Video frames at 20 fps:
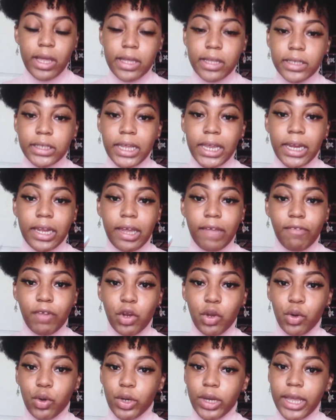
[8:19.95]
day in life at
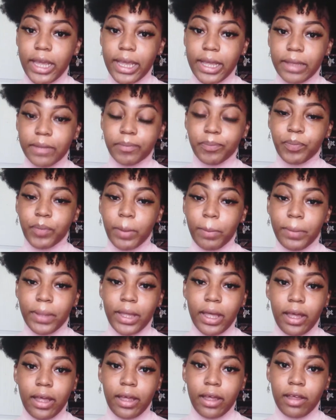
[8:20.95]
Notre Dame,
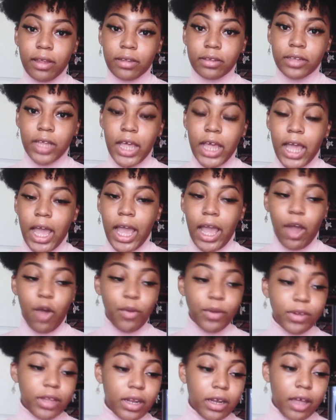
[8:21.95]
because I always
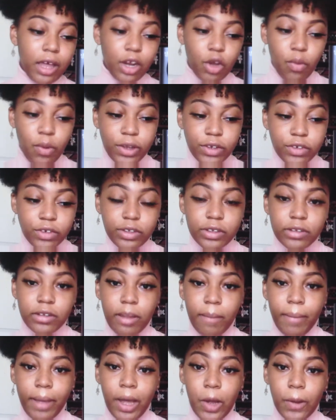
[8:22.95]
get a lot of questions
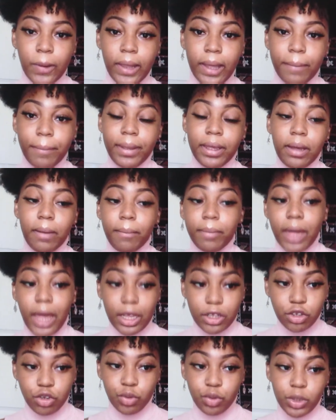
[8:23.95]
about like being a black
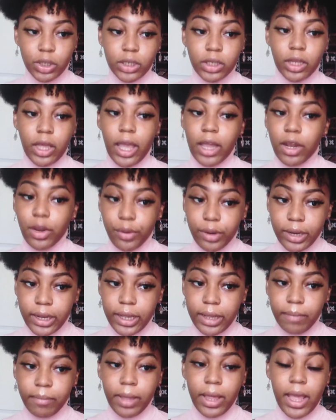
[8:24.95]
student at Notre Dame.